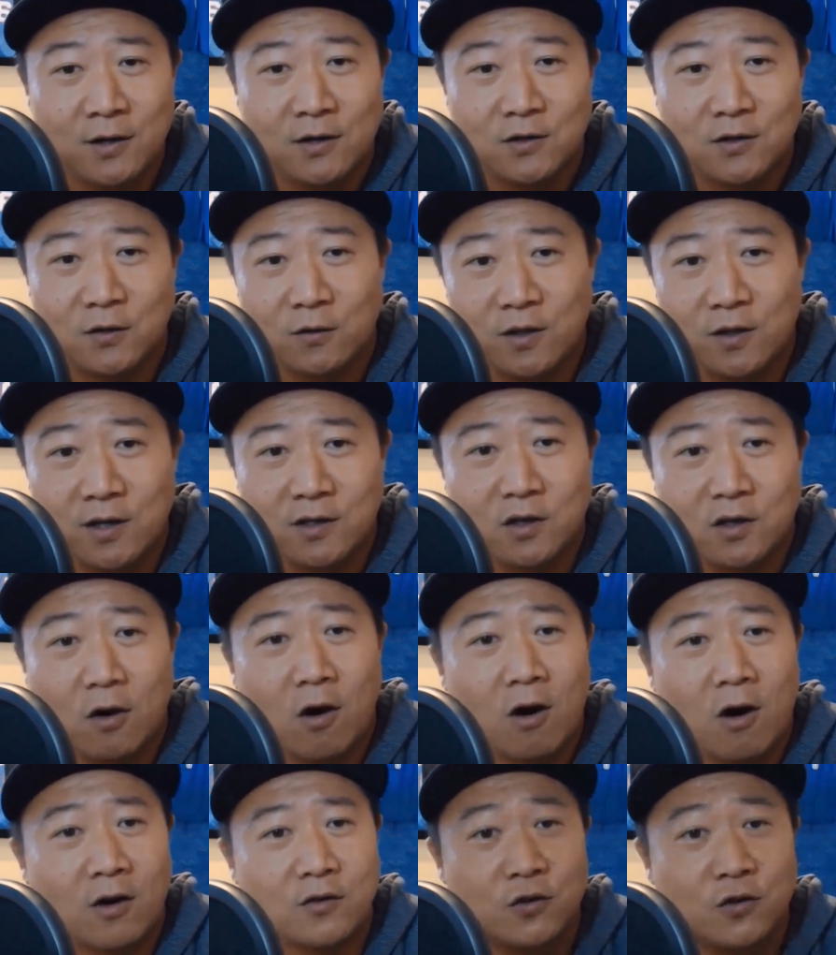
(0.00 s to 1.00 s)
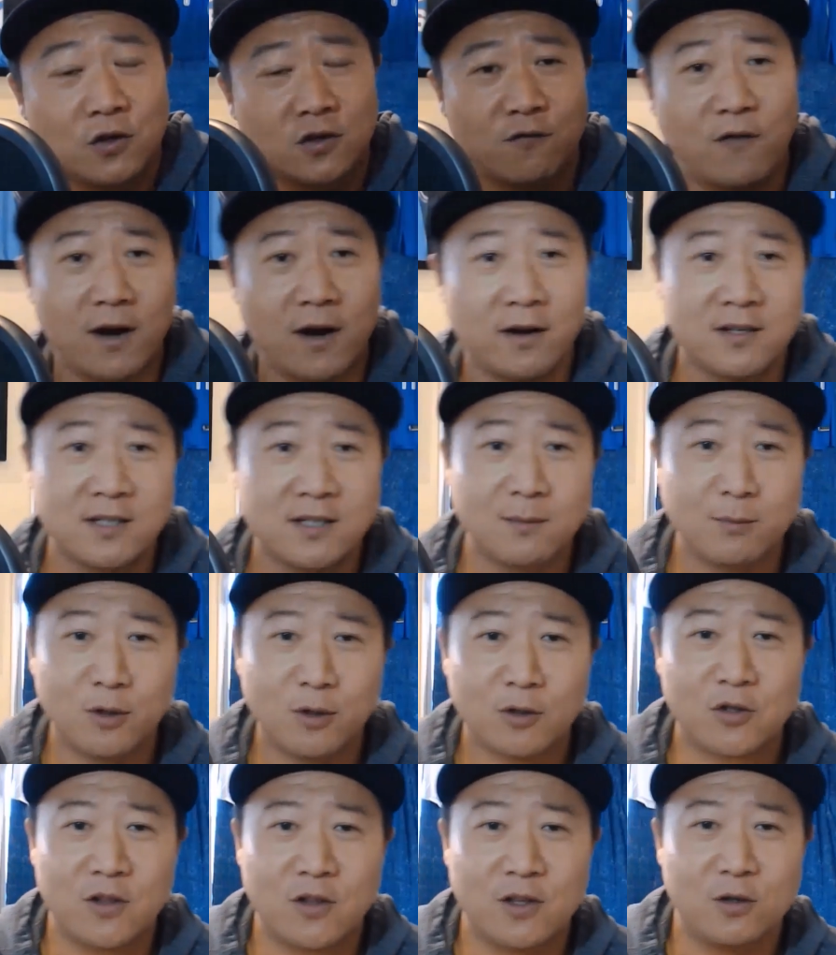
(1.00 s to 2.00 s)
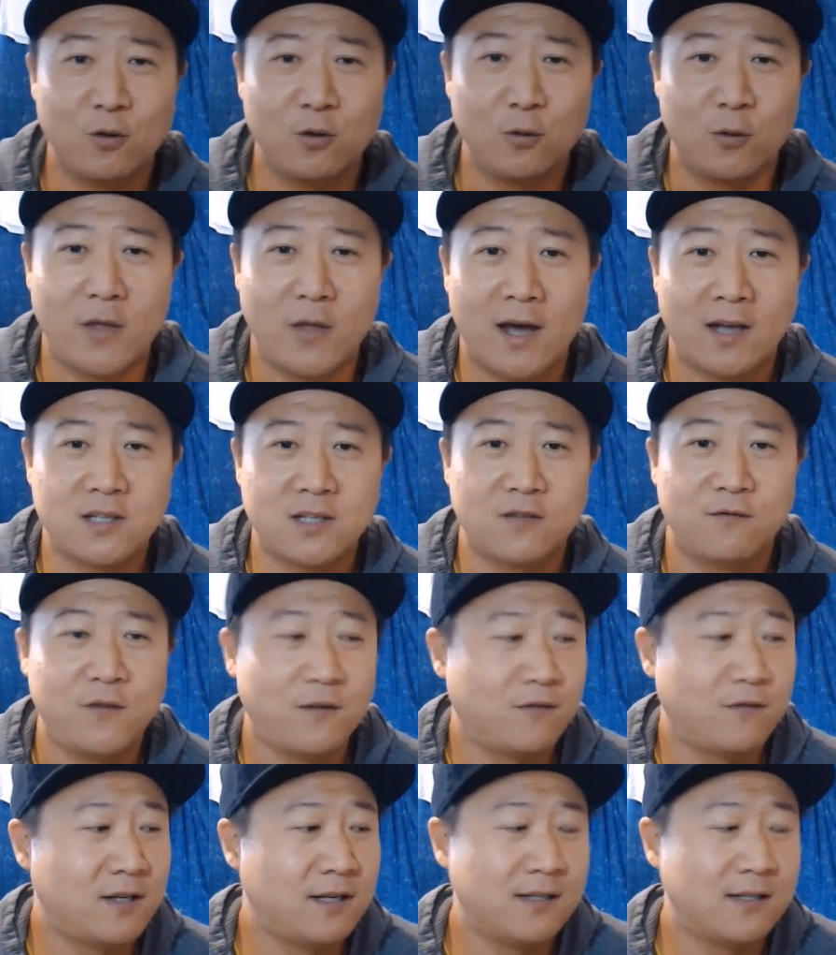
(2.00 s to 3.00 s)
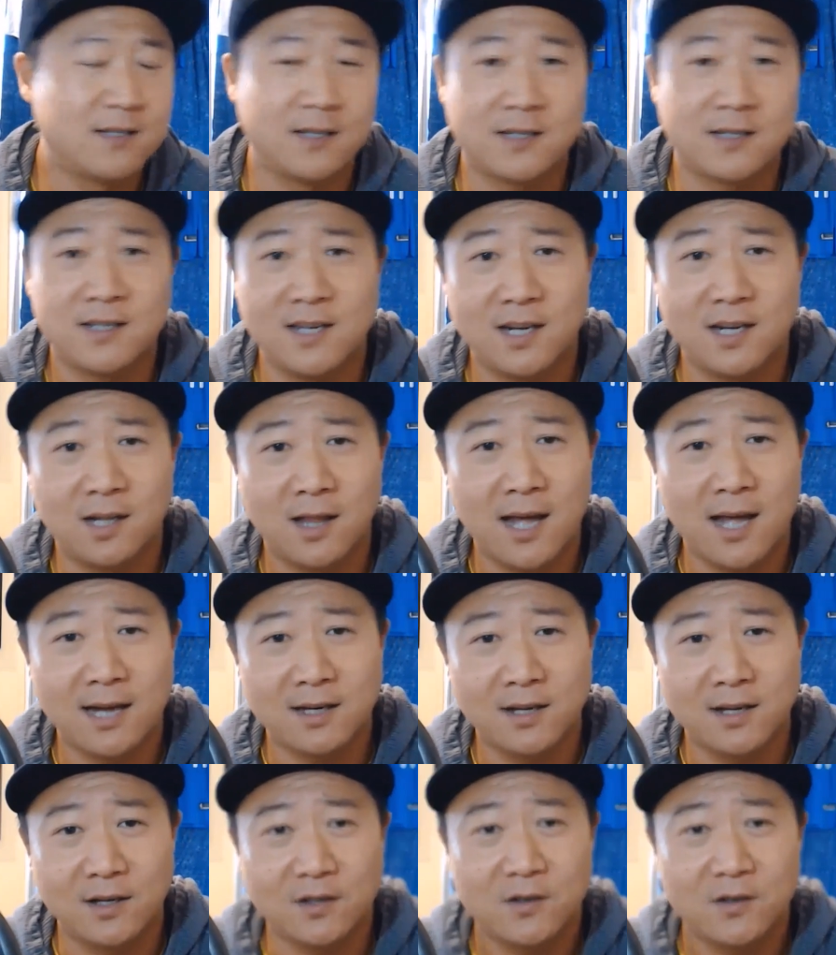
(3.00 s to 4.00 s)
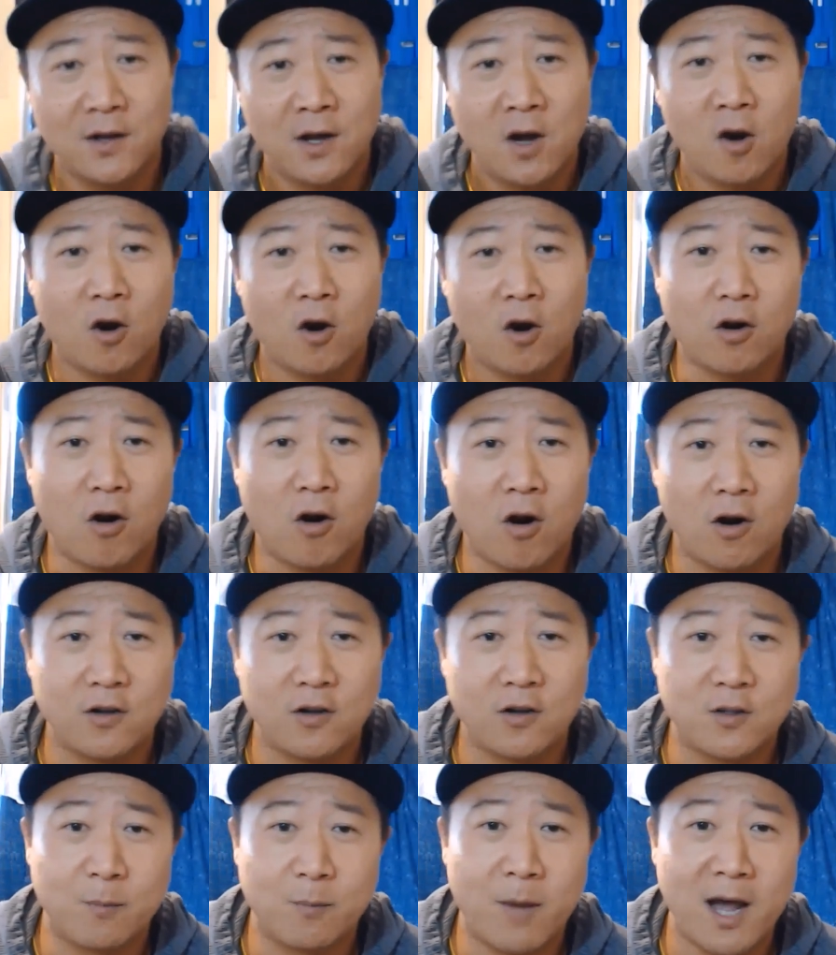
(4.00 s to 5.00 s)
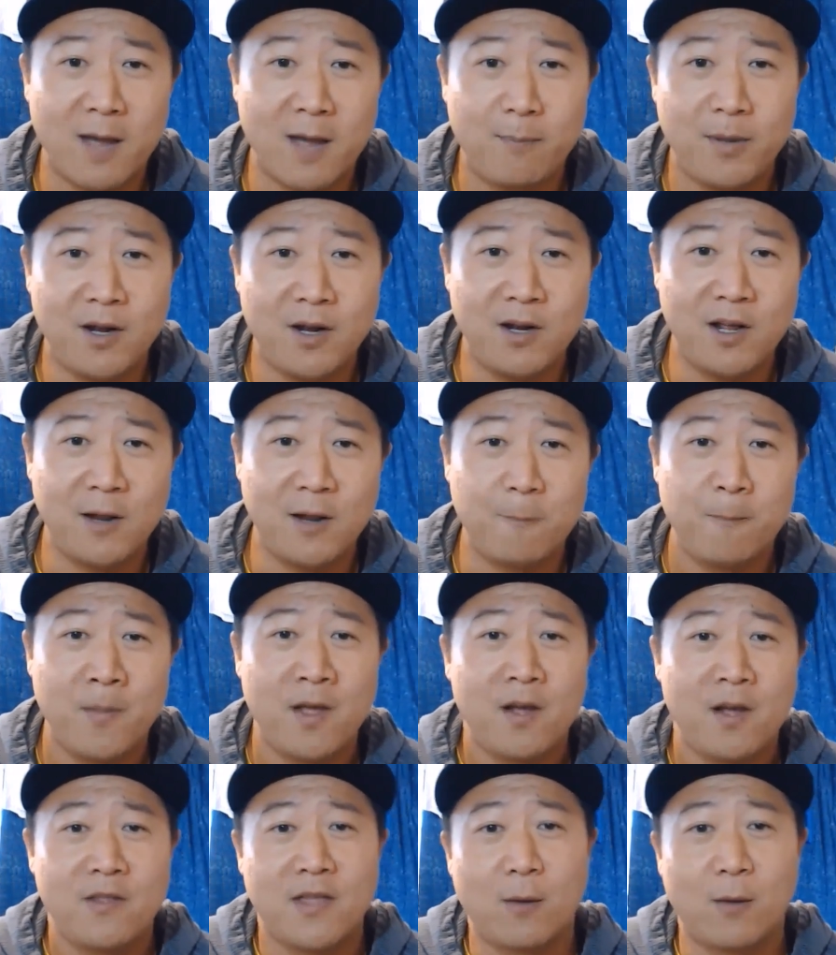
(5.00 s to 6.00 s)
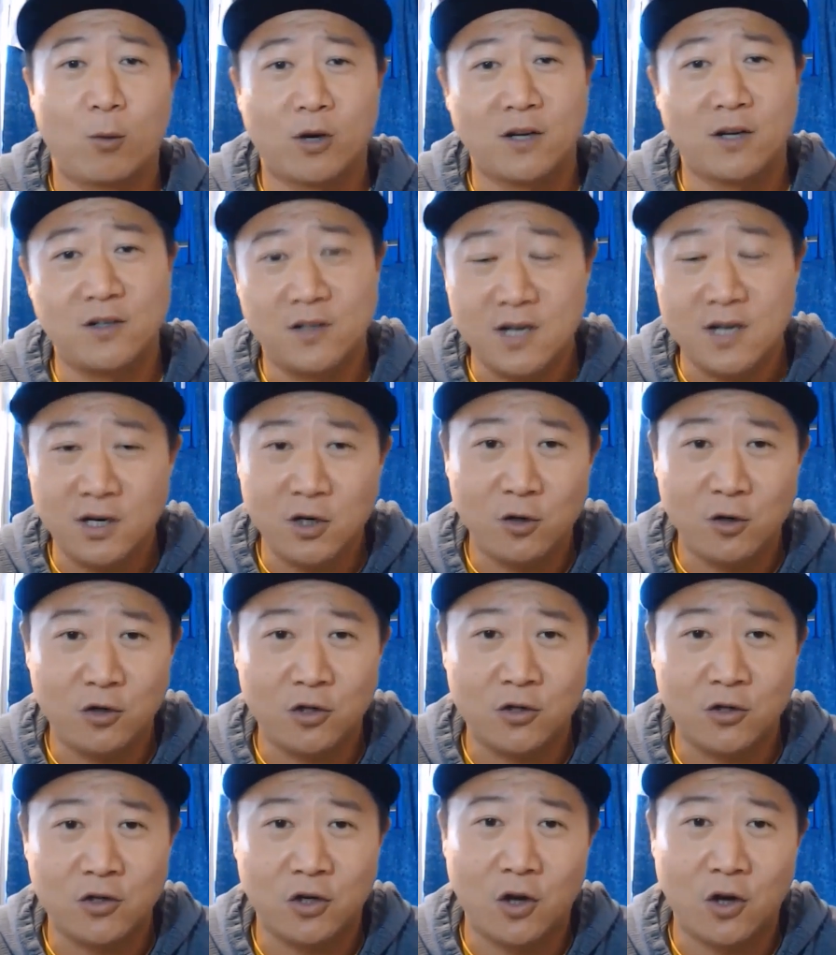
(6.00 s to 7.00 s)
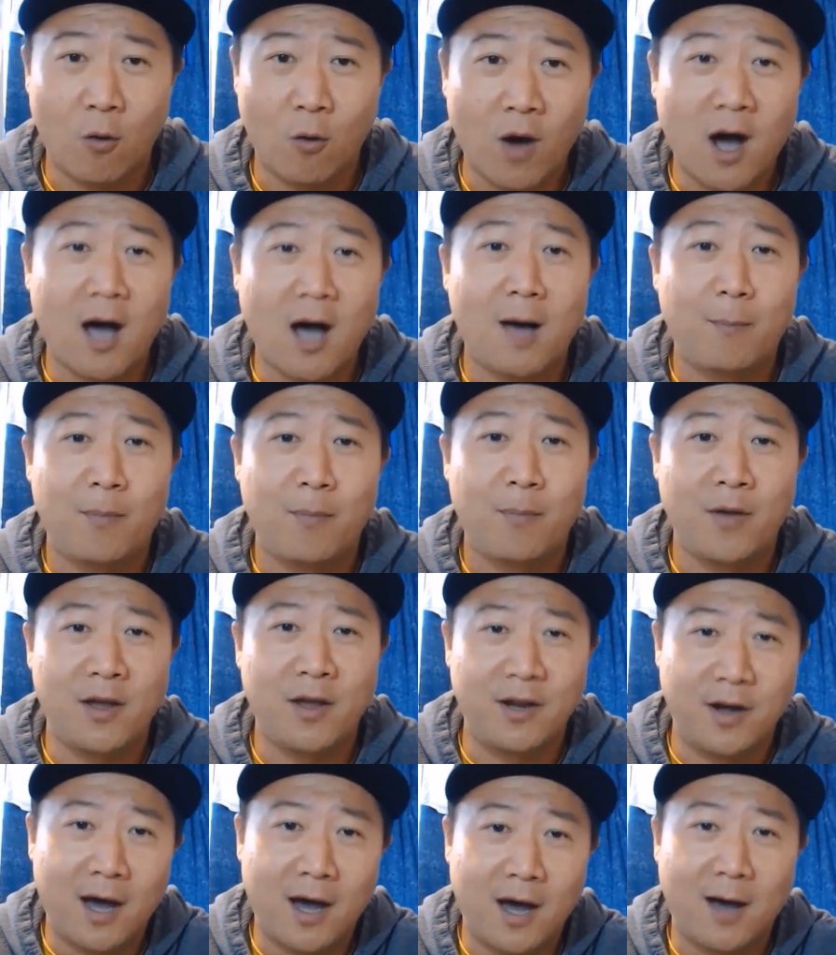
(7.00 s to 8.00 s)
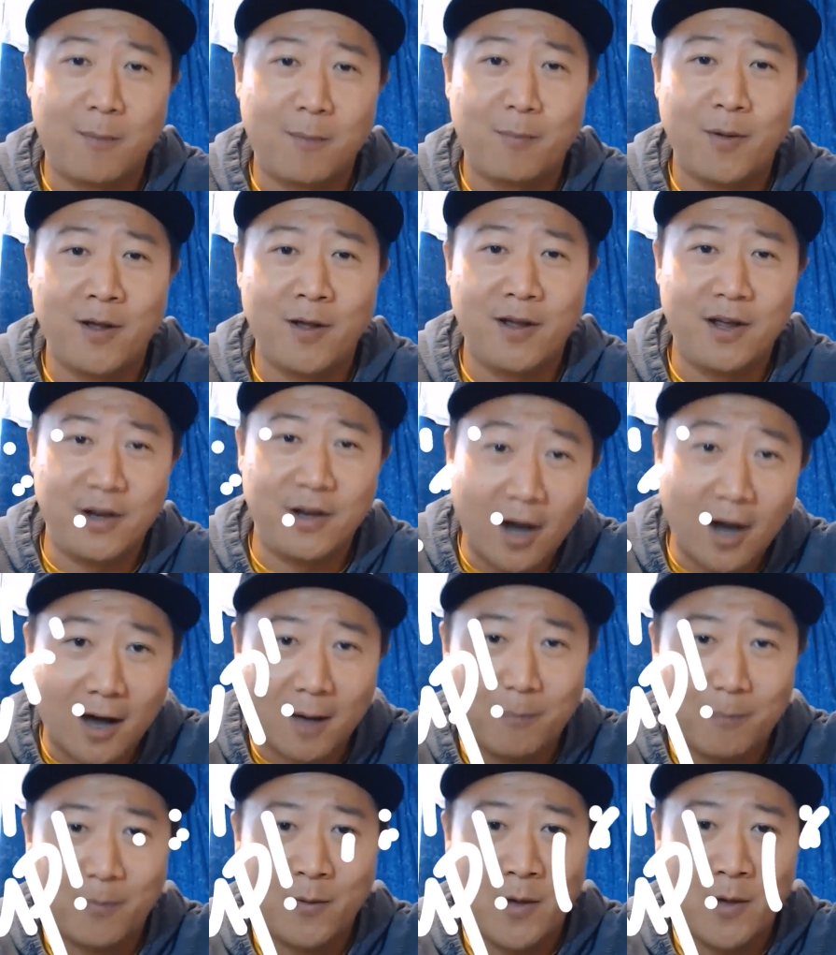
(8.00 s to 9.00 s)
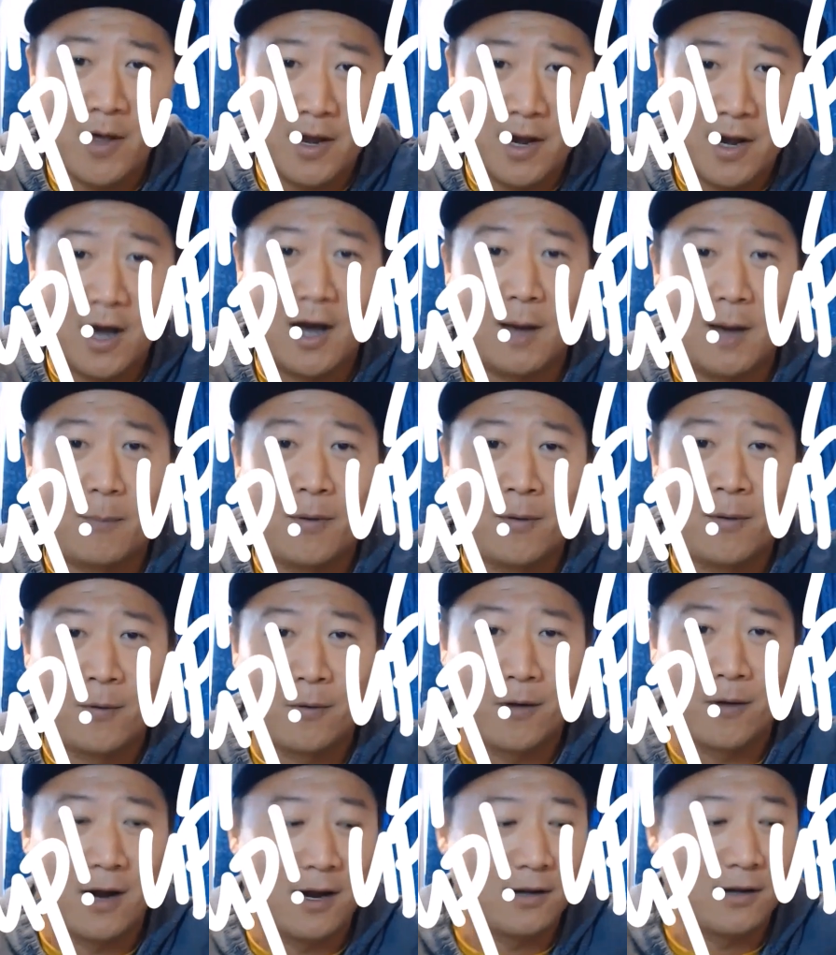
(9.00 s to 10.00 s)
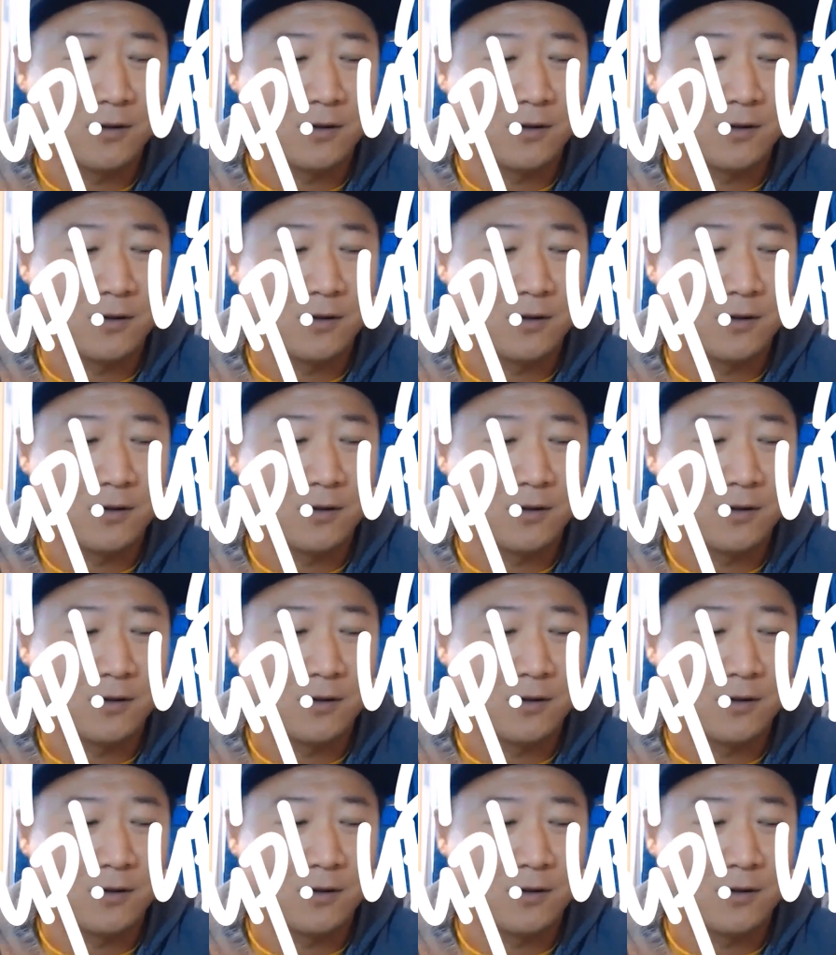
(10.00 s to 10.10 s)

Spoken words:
So these cards, just very similar to the 2015-16 Galactics, are cards, in my opinion, they will continue just to go up and up and up and up, right?